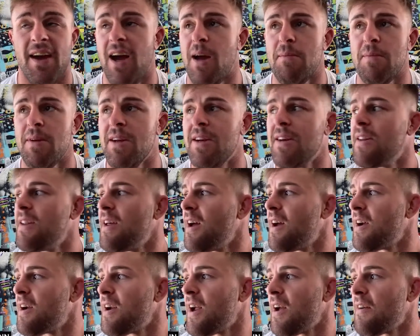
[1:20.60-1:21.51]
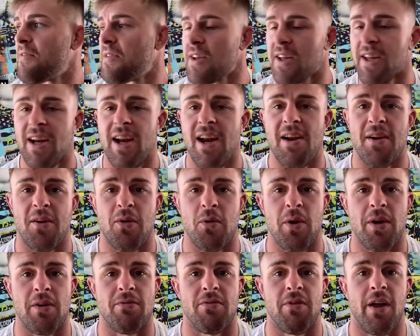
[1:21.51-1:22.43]
Yeah. I mean, I have to get on a
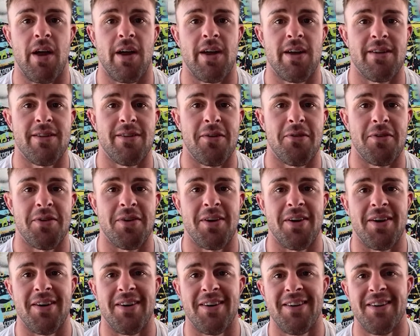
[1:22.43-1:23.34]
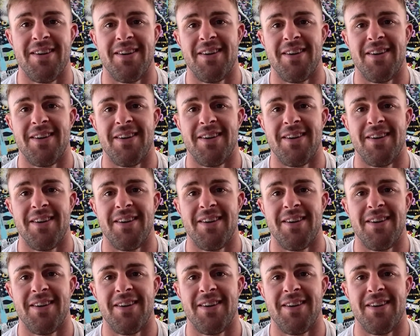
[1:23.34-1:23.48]
quick flight over to